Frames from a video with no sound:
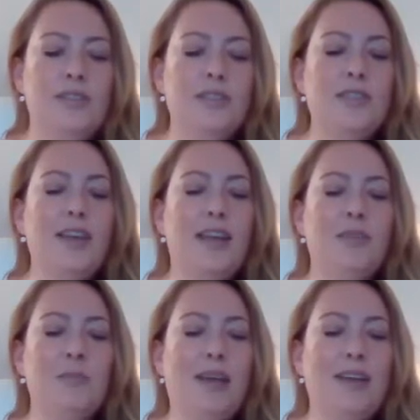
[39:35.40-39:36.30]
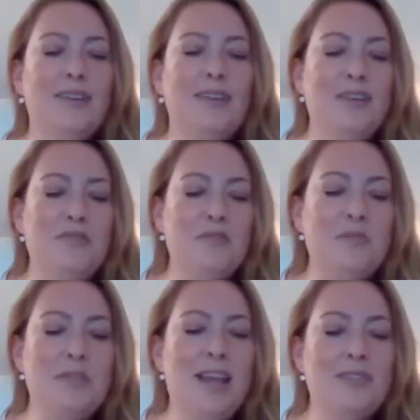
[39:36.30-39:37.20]
And as I count back now
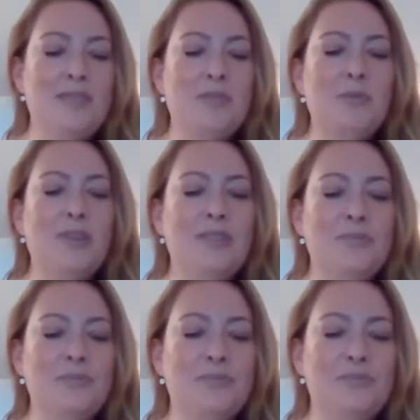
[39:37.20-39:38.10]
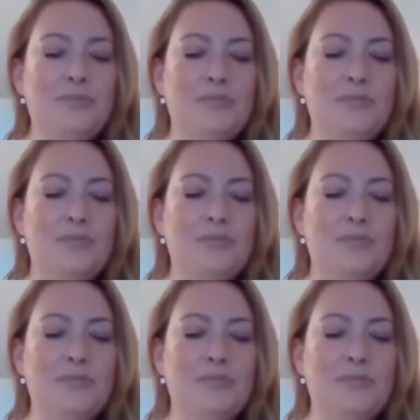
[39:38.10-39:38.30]
from 10 to 1,